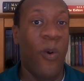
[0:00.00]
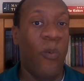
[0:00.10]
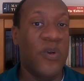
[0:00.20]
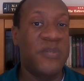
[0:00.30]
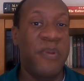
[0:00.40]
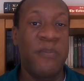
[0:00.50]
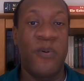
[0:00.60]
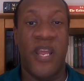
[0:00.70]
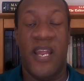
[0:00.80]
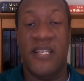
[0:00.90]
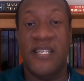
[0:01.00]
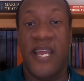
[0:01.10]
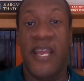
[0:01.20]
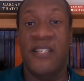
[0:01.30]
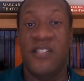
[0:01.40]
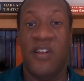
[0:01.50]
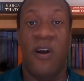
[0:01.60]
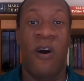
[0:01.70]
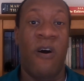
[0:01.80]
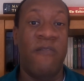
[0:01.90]
once people get a taste
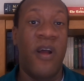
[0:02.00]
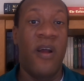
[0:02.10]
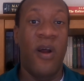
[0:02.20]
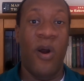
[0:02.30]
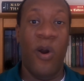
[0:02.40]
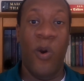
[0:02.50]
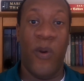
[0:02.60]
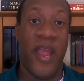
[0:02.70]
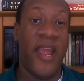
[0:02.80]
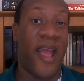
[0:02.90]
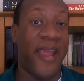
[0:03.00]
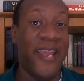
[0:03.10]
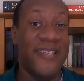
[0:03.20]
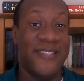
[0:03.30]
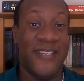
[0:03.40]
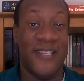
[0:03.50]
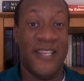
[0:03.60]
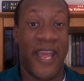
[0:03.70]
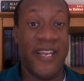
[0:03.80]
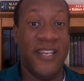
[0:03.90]
of, oh, hey, I can
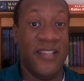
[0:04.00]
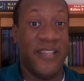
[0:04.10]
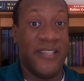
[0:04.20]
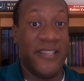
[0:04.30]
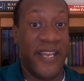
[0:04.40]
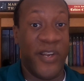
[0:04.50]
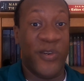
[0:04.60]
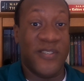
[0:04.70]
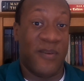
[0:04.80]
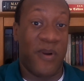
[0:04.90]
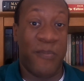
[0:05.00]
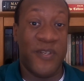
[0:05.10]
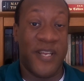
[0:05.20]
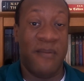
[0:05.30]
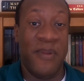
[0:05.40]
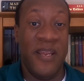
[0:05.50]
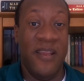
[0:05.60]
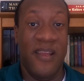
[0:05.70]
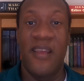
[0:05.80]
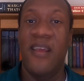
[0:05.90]
select the leaders that represent
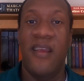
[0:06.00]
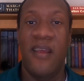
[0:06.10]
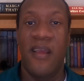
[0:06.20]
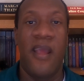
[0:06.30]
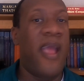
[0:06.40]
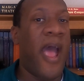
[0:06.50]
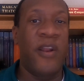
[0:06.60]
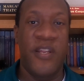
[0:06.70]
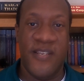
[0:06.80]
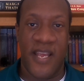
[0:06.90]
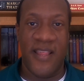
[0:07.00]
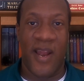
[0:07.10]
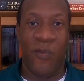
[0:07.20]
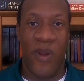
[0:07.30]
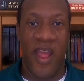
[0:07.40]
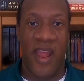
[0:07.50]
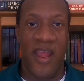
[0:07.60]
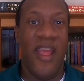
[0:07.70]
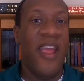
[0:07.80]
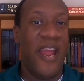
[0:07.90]
me, how do you take that
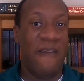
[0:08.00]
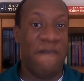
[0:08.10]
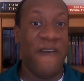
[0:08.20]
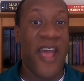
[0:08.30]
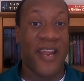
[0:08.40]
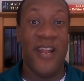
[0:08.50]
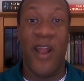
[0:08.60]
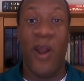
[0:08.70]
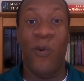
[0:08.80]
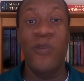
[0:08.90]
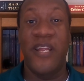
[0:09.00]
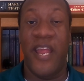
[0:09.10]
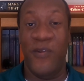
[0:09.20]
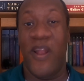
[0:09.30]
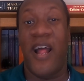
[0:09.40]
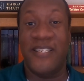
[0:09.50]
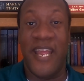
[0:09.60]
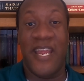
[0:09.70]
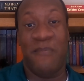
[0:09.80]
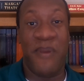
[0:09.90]
away? And in fact, not only can you not
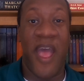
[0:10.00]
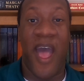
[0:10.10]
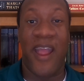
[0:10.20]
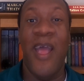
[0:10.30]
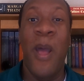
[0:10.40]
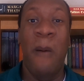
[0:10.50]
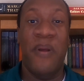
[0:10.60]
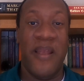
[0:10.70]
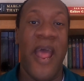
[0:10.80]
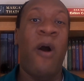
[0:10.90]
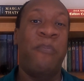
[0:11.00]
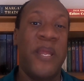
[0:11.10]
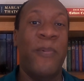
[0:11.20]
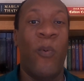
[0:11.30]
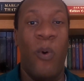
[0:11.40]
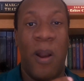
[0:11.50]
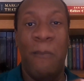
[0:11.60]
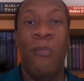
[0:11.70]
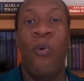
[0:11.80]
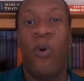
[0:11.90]
take it back, but now people want
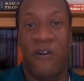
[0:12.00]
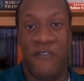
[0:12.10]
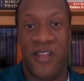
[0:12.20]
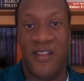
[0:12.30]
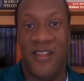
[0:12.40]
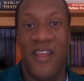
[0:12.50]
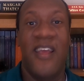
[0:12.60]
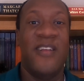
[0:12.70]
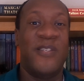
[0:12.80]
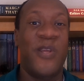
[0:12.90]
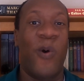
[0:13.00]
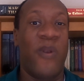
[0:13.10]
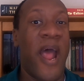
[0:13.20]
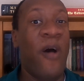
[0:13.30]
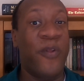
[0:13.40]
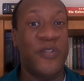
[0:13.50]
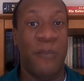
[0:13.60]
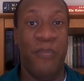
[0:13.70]
more of it. So now there's a